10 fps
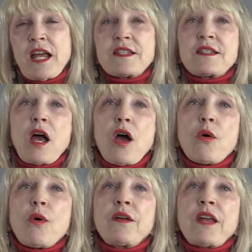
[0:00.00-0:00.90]

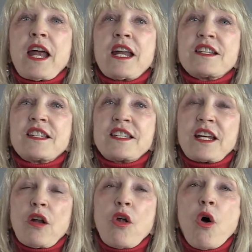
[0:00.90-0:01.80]
So it is
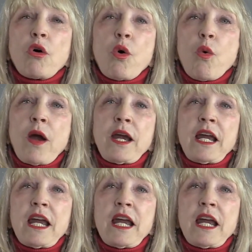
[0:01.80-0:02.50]
still ongoing.